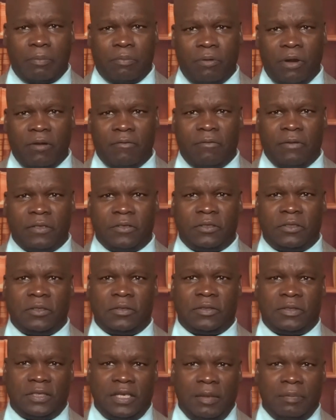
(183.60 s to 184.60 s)
preference
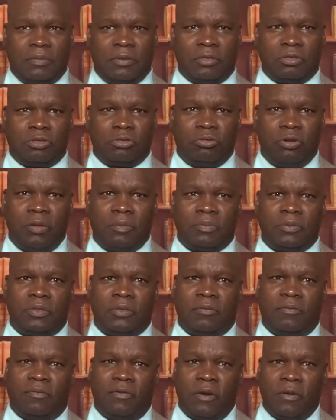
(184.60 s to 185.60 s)
to skip the trip
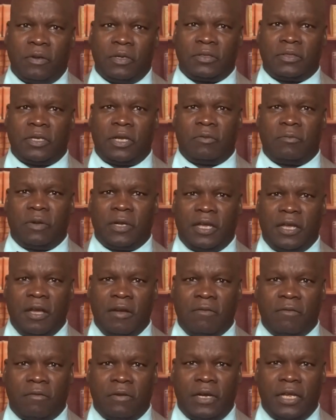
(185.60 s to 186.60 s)
to focus on
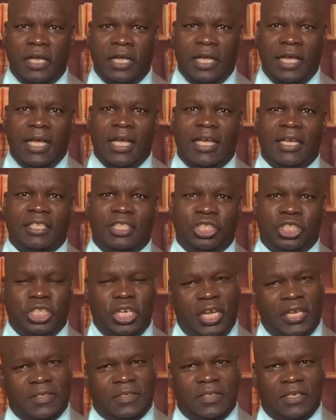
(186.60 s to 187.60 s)
recovery,
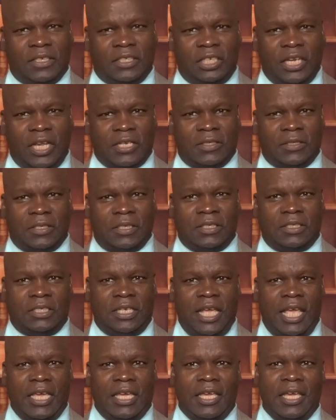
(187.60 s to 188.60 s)
she suggested
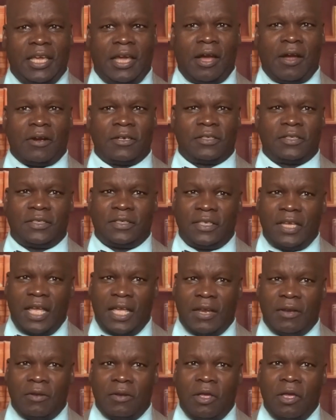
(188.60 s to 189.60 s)
taking our
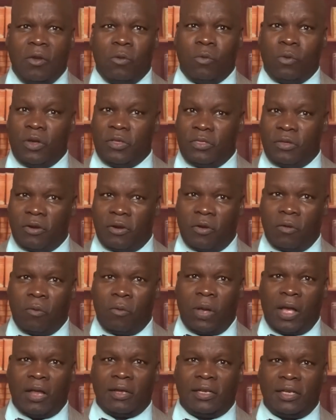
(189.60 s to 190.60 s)
son with her
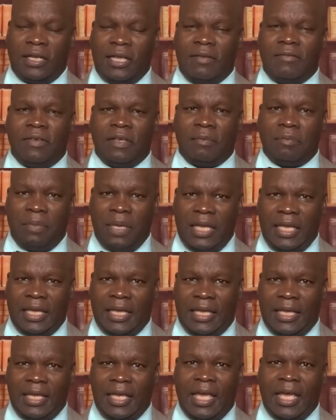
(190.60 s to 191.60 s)
while leaving
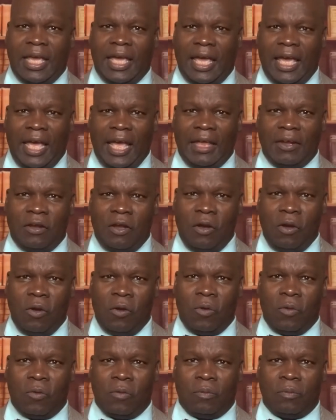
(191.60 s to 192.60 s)
me at
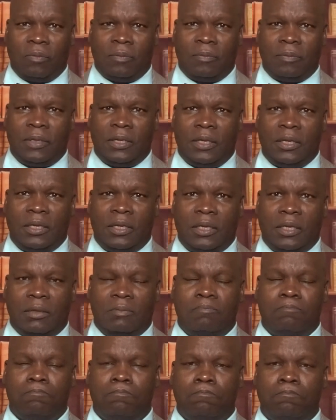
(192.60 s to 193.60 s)
home.
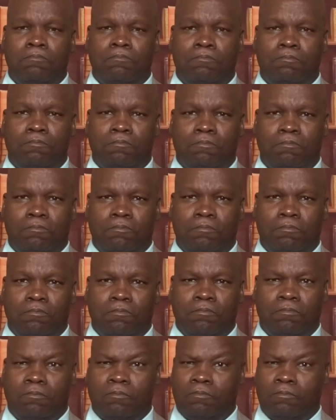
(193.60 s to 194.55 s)
Hmm,